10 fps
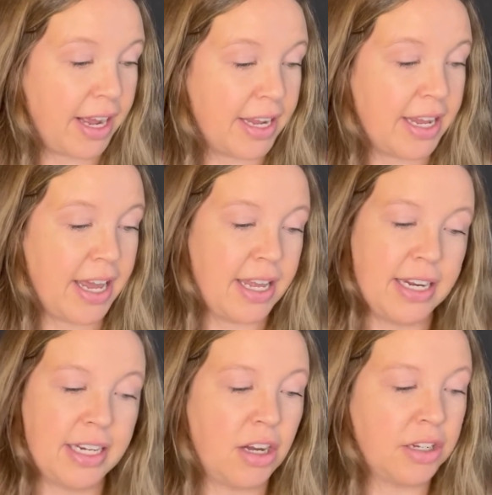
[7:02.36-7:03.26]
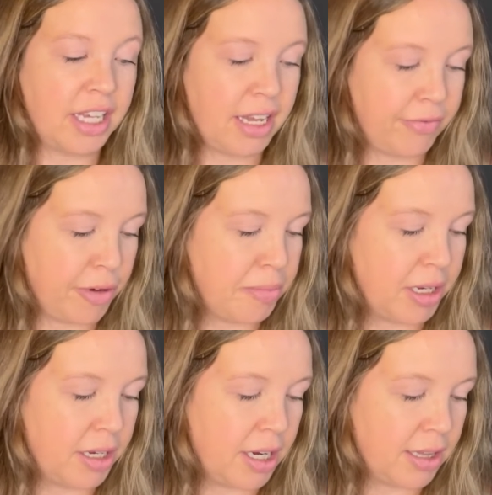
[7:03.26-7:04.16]
and it all came from
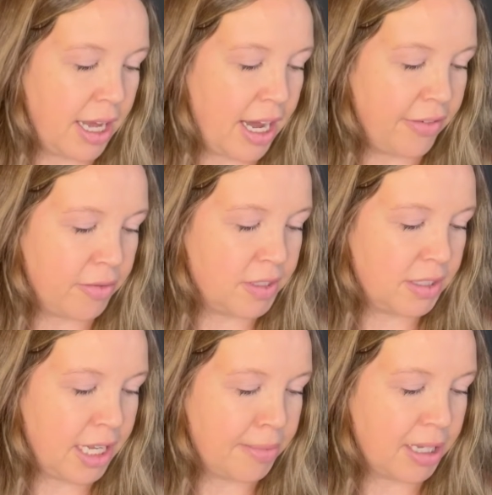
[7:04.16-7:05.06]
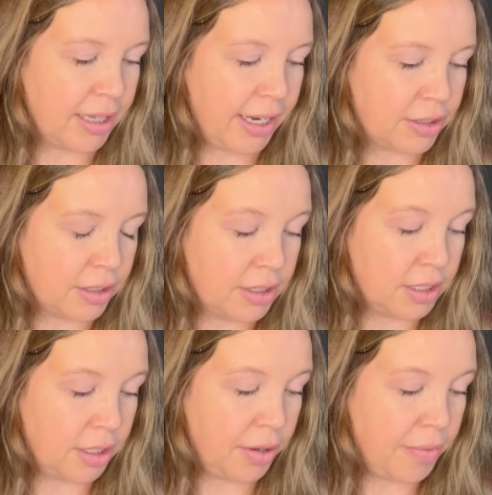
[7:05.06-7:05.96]
a lot of the same collection.
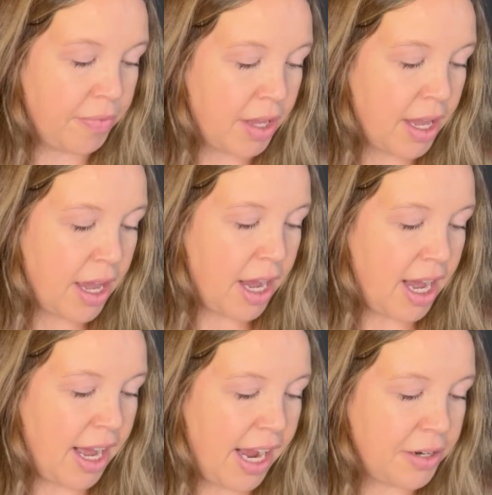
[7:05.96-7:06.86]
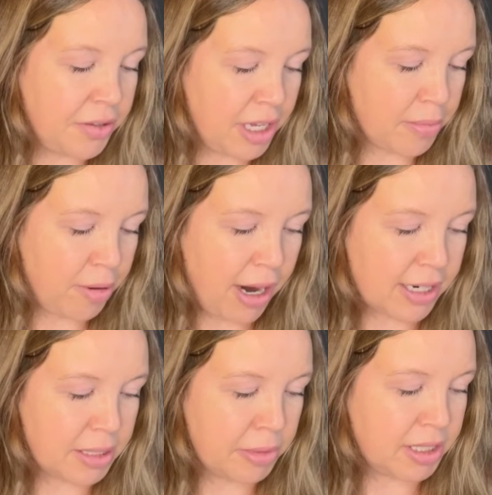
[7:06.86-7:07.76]
So I knew the
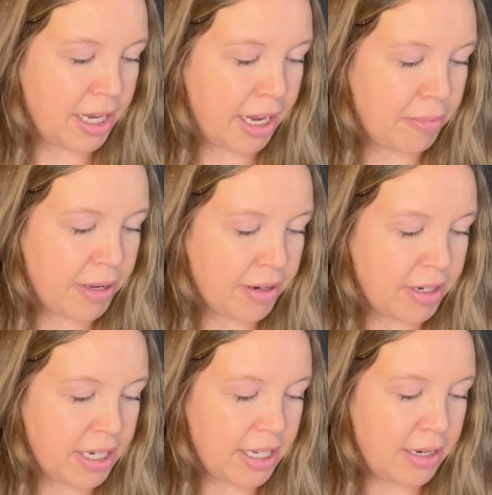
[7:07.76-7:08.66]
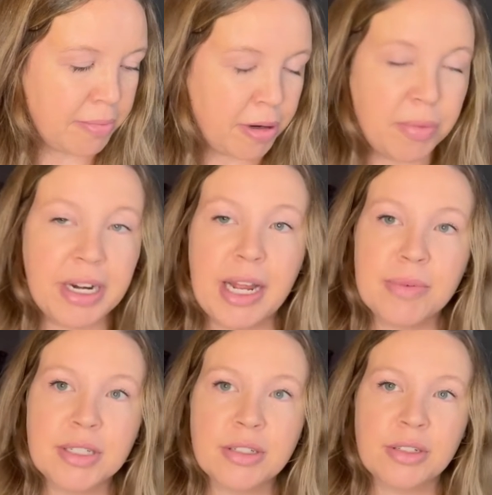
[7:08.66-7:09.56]
approximate time period, but when I
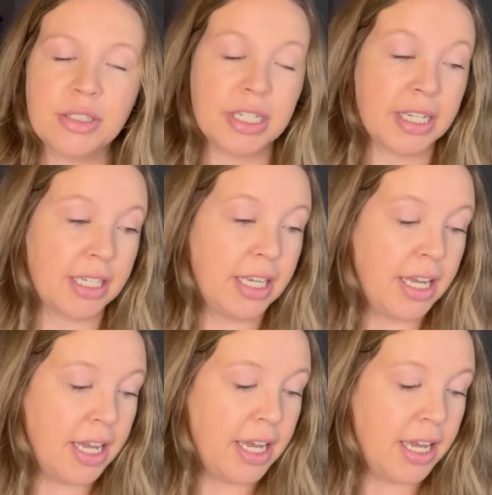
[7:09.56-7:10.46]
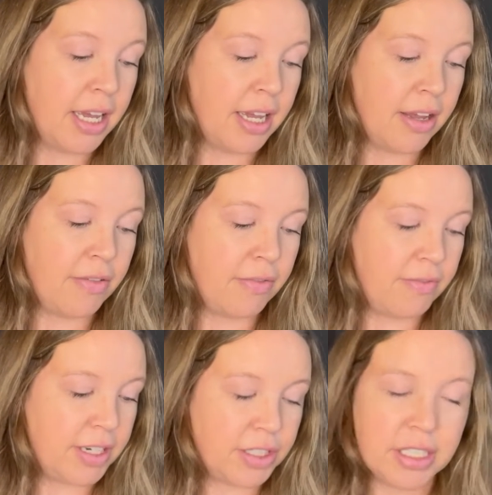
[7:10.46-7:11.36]
was searching
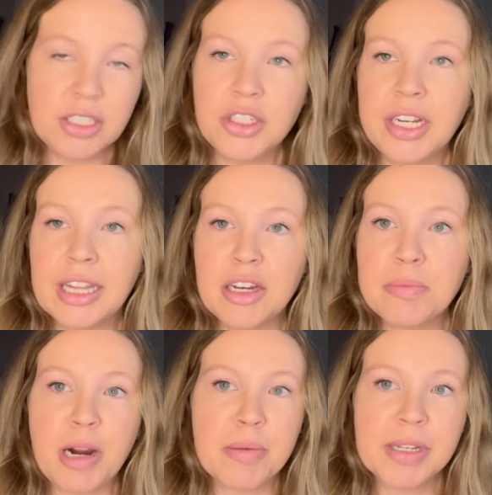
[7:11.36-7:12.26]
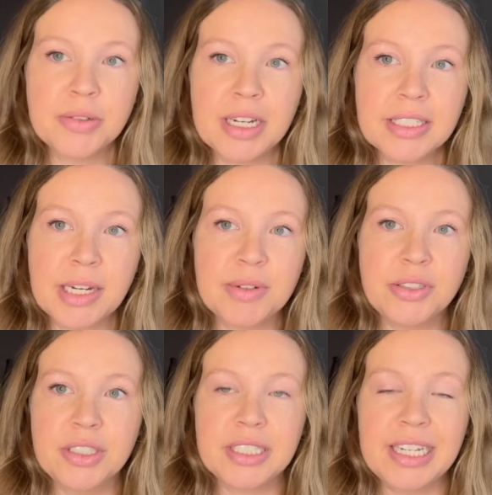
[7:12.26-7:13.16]
vintage yellow Barbie dress, I was
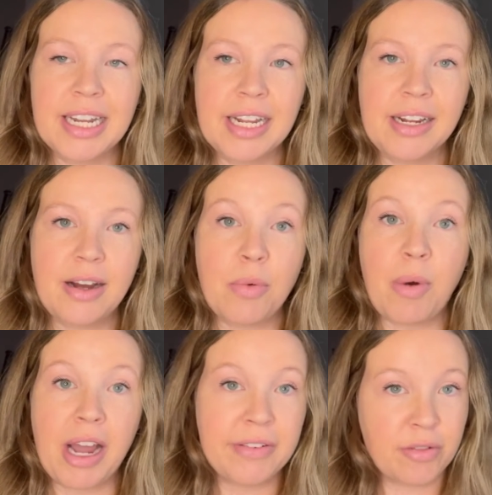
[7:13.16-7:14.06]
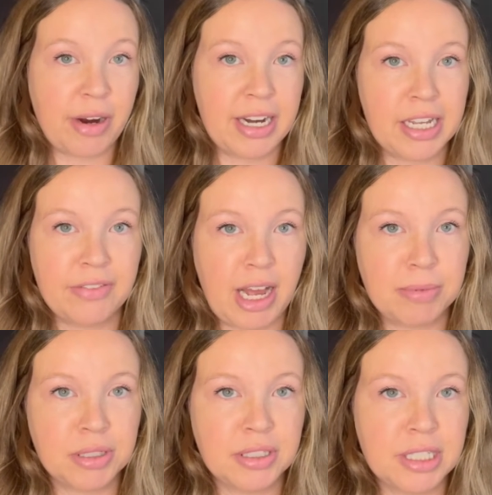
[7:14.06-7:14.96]
just getting a wide variety of
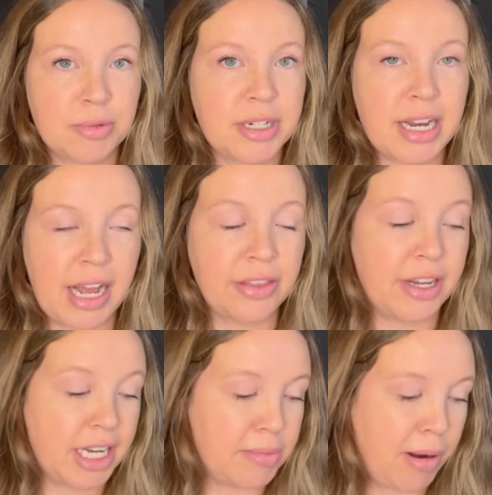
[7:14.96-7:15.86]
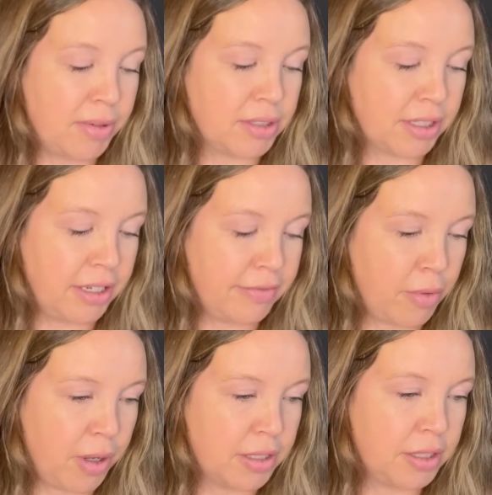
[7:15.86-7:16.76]
options that were not the item I was looking
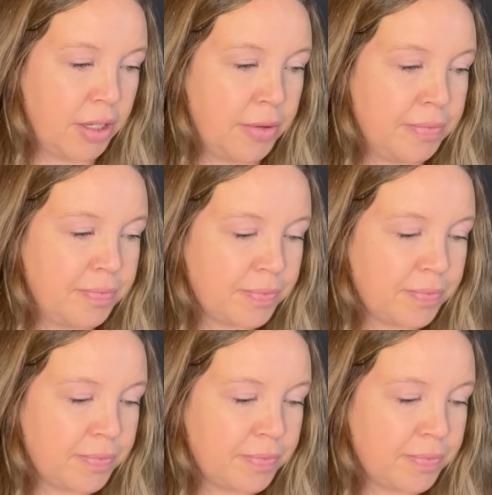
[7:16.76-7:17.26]
for. So